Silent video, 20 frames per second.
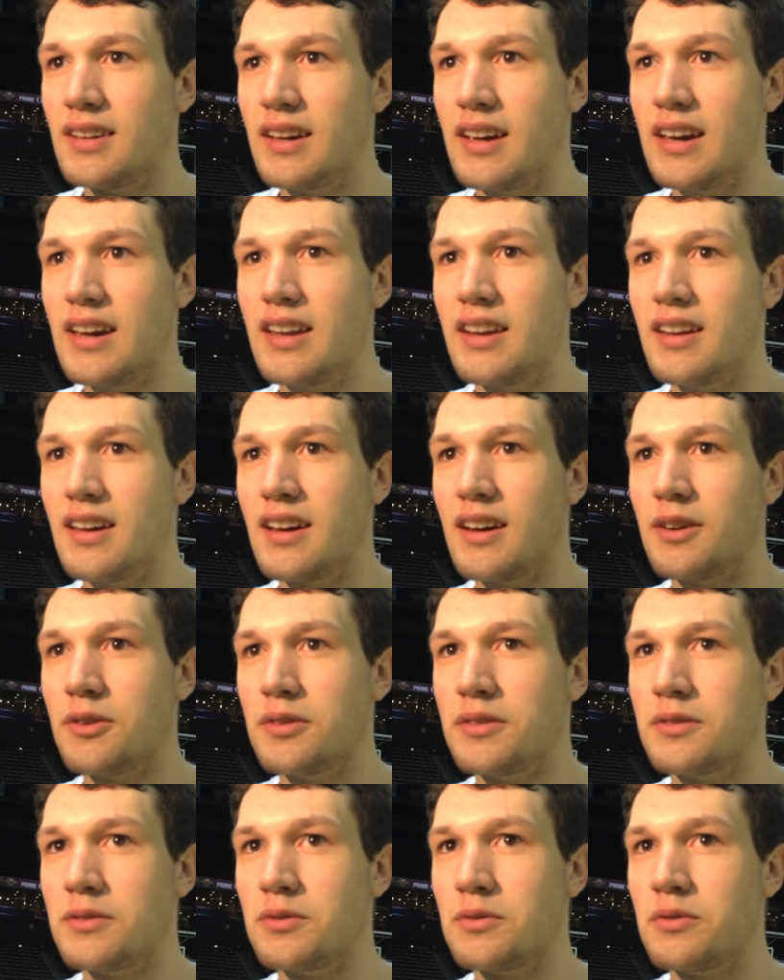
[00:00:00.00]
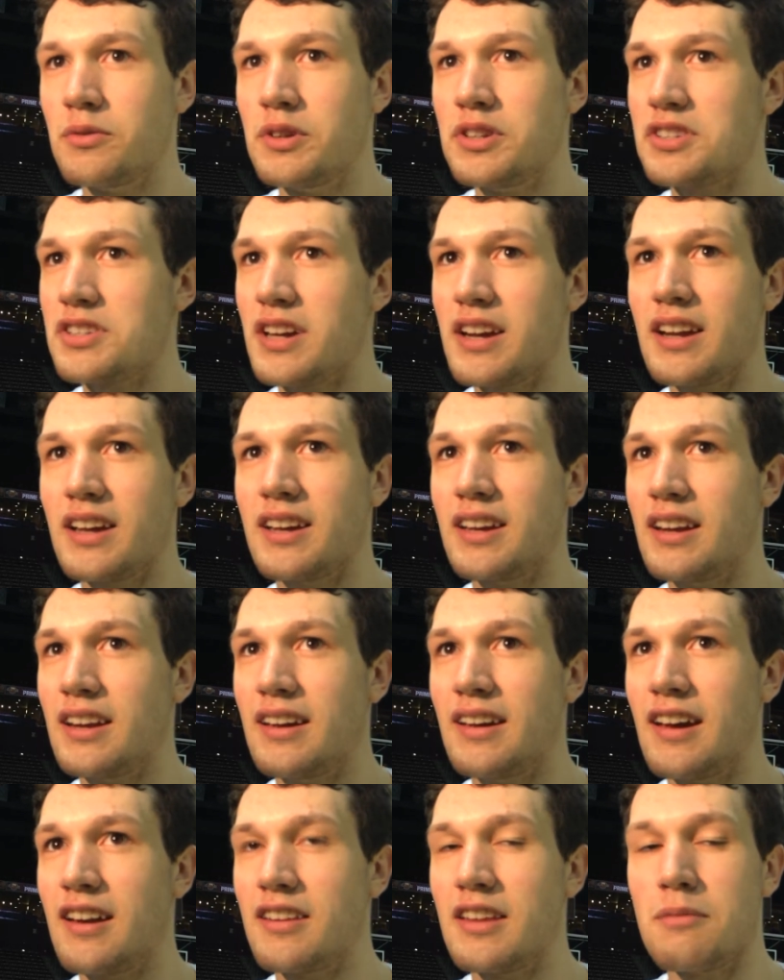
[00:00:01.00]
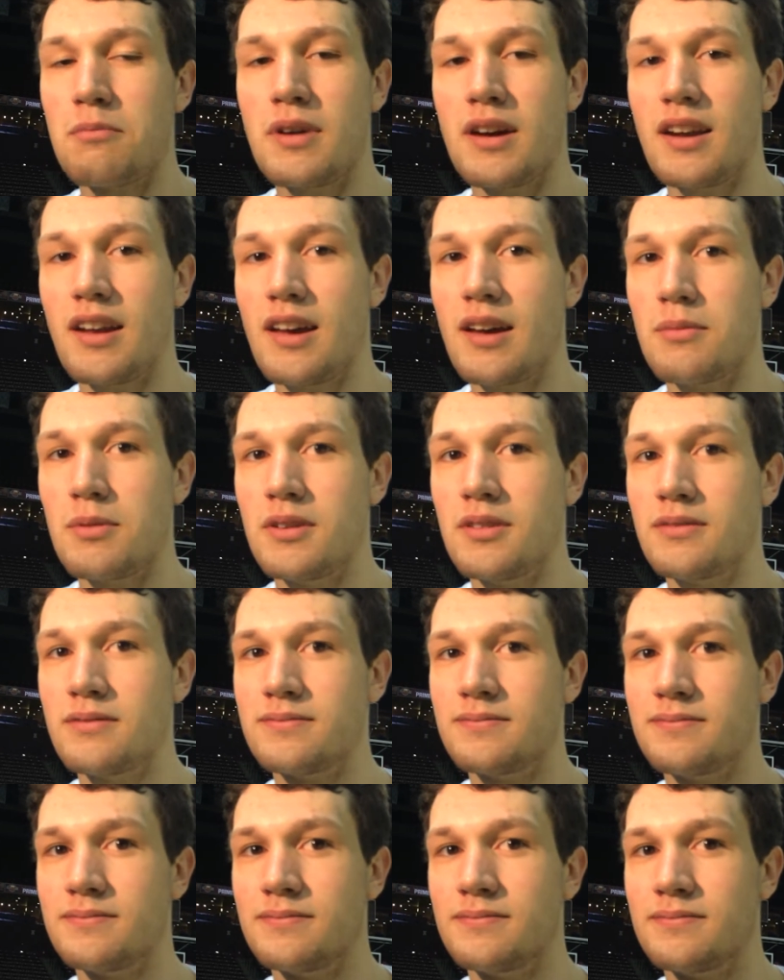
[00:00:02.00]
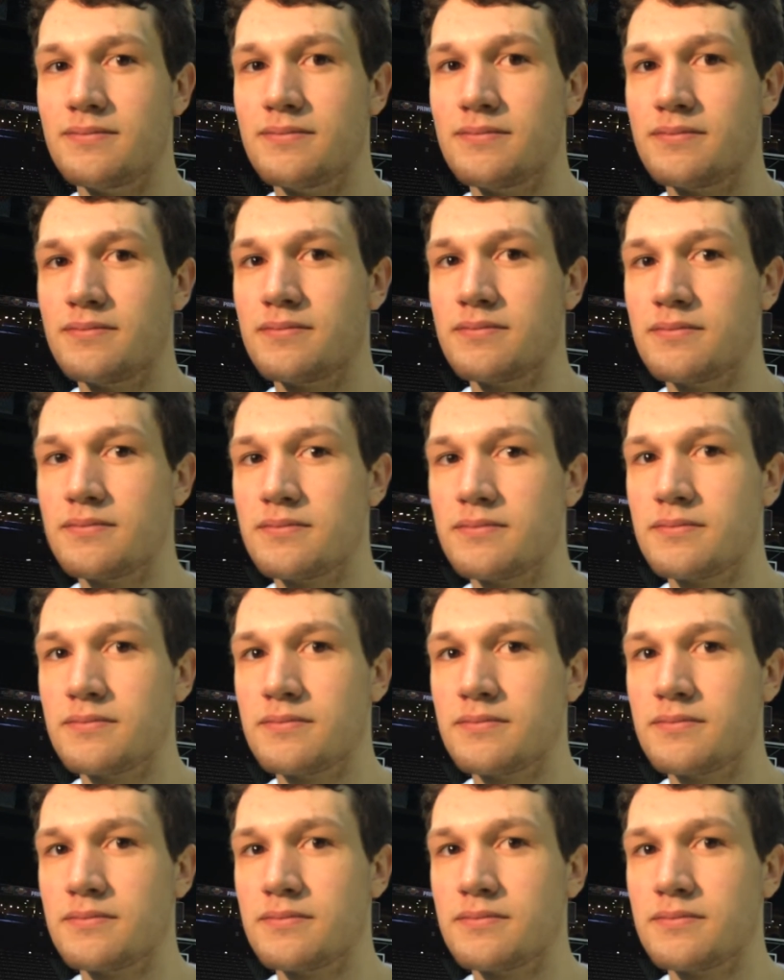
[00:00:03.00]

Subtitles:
and we just got to get out of that bad habit.